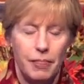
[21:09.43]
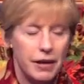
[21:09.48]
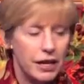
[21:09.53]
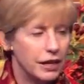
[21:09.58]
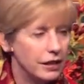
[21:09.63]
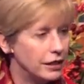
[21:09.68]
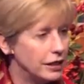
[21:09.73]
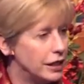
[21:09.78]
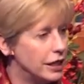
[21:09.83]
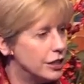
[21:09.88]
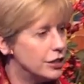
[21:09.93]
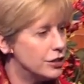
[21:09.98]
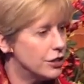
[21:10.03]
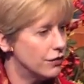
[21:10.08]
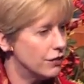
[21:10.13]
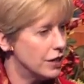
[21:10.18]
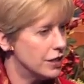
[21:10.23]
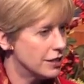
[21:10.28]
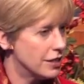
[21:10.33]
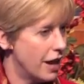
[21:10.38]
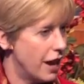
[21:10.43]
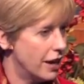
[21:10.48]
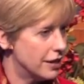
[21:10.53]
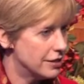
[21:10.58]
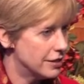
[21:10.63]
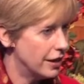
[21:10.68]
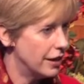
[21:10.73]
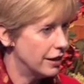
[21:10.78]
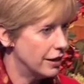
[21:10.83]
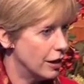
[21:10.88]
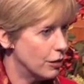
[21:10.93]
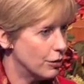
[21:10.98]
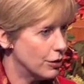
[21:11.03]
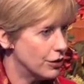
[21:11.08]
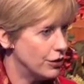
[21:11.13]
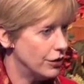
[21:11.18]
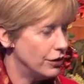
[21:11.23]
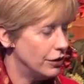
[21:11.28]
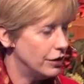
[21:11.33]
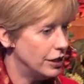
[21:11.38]
And each of us has that
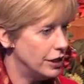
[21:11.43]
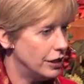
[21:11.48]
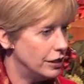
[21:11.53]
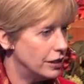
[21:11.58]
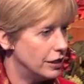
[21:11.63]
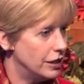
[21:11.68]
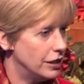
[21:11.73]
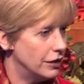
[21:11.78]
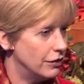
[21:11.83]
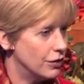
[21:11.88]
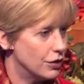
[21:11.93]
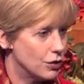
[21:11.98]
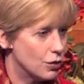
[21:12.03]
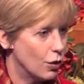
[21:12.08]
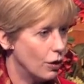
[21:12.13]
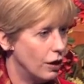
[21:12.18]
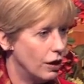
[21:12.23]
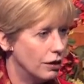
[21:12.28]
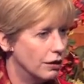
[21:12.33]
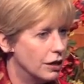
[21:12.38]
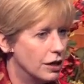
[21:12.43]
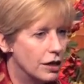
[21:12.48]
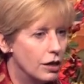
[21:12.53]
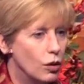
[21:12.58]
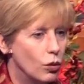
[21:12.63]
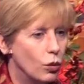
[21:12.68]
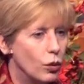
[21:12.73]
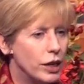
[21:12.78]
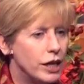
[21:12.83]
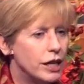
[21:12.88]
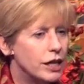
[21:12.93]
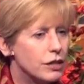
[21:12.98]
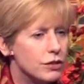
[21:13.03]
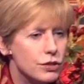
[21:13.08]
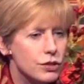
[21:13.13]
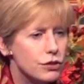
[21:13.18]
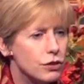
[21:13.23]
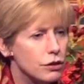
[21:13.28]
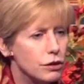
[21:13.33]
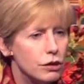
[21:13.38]
opportunity to give as well. We can
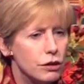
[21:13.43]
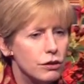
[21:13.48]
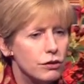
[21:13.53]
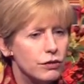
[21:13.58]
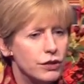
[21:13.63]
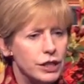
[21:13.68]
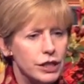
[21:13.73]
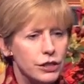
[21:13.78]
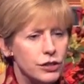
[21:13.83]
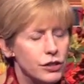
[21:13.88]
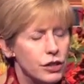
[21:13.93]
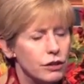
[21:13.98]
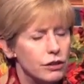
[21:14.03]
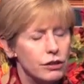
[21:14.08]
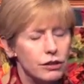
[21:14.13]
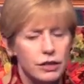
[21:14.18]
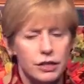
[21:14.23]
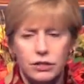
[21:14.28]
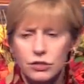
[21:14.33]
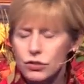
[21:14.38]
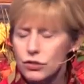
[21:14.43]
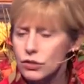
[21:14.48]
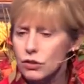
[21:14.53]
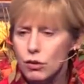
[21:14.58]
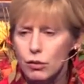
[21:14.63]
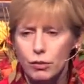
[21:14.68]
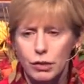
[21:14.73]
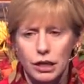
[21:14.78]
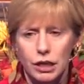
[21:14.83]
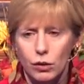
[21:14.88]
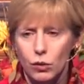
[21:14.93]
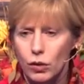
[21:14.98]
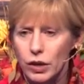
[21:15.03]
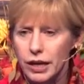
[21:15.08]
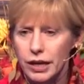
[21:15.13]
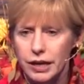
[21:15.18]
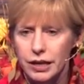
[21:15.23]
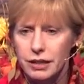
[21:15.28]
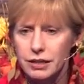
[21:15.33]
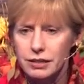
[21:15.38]
serve each other in so many
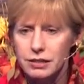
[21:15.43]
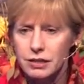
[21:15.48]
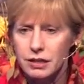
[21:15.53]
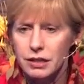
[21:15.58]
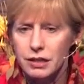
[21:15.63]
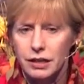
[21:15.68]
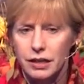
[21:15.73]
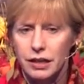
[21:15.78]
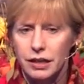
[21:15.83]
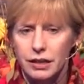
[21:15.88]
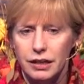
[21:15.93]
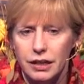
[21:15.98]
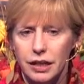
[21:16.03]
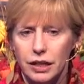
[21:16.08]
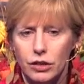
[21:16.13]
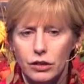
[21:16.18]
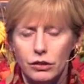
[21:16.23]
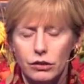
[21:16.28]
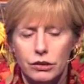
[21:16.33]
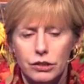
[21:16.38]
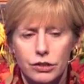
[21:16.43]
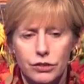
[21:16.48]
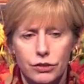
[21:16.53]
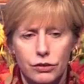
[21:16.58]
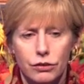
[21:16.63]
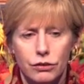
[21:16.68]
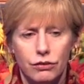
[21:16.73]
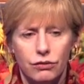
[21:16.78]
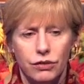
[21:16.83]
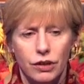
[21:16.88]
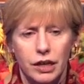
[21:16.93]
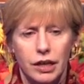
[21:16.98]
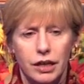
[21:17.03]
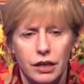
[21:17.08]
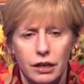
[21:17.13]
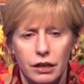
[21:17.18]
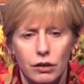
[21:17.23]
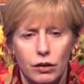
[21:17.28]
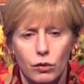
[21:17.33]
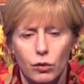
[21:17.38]
ways, and I encourage you to
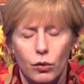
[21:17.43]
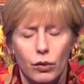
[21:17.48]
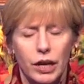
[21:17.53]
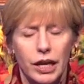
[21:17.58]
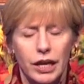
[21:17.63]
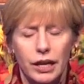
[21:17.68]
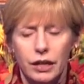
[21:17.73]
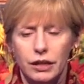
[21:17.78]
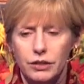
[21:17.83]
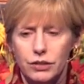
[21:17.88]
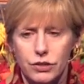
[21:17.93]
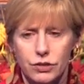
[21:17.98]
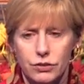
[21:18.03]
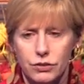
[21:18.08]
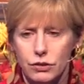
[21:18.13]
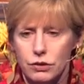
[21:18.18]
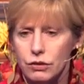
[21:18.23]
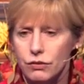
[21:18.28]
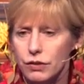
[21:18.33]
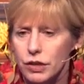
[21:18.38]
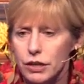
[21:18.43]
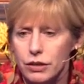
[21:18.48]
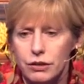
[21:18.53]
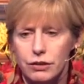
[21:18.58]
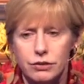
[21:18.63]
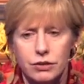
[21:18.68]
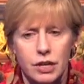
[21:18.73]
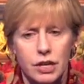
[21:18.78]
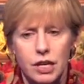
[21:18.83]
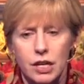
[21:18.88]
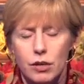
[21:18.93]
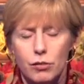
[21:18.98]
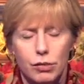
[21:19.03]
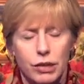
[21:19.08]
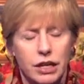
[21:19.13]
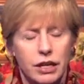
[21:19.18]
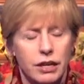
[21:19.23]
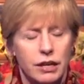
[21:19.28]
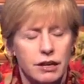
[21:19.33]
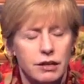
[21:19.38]
find a way to serve others
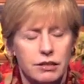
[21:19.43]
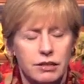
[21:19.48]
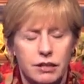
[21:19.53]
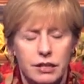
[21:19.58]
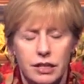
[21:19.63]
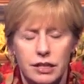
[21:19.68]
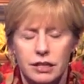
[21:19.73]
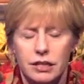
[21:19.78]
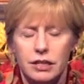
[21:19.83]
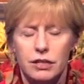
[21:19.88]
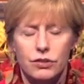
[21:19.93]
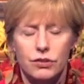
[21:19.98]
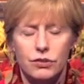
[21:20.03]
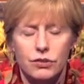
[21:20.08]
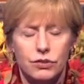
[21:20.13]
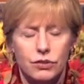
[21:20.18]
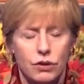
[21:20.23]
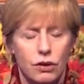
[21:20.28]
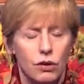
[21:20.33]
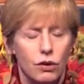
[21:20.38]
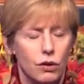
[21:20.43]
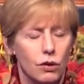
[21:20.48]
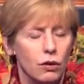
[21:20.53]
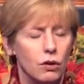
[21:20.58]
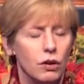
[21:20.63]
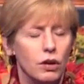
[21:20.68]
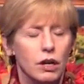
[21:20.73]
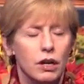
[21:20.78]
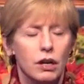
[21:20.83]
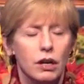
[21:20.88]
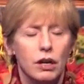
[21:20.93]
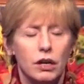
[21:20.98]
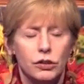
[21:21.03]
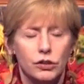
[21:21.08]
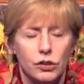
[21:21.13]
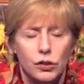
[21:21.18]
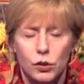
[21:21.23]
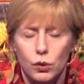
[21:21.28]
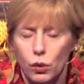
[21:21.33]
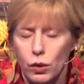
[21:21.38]
because it is so
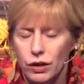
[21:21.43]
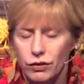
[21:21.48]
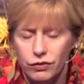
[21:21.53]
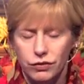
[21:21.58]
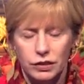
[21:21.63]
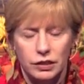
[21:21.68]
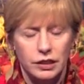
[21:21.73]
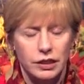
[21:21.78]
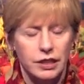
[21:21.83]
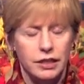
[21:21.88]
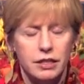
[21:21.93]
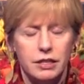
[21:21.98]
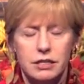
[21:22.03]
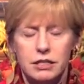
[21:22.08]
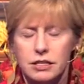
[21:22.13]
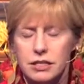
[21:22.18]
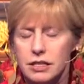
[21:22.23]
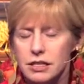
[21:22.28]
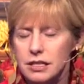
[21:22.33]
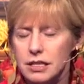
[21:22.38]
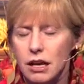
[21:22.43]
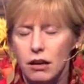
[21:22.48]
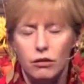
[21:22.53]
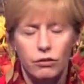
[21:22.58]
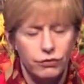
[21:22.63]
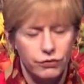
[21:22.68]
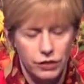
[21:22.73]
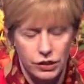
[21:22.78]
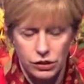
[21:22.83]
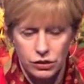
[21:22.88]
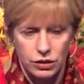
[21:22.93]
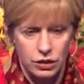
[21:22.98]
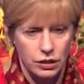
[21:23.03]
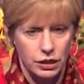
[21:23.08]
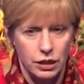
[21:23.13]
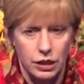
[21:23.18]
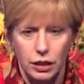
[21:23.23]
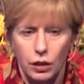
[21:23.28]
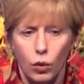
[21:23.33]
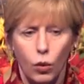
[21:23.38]
joyfully,
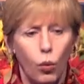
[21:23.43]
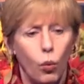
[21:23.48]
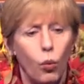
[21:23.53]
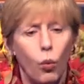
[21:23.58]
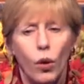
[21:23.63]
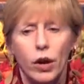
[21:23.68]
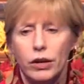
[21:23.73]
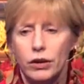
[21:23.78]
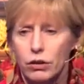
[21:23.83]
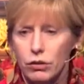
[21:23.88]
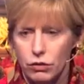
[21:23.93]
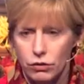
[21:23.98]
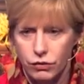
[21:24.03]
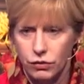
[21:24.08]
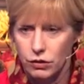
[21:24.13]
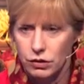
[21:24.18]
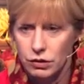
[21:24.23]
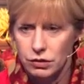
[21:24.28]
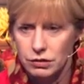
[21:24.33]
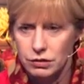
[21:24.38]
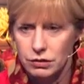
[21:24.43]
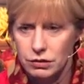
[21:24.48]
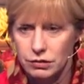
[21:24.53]
selfishly wonderful.